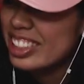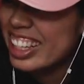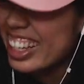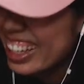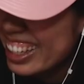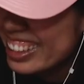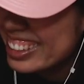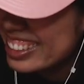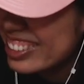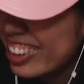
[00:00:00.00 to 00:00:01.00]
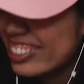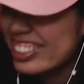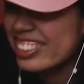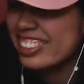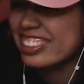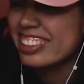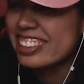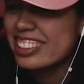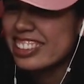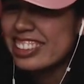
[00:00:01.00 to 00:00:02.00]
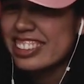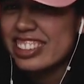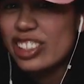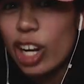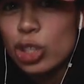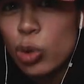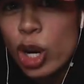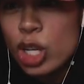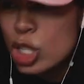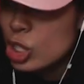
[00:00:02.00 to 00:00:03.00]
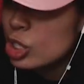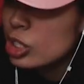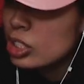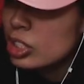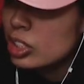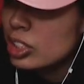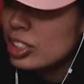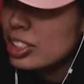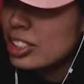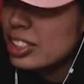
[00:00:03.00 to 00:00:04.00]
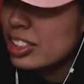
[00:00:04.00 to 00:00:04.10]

this is our result. You guys ready? No.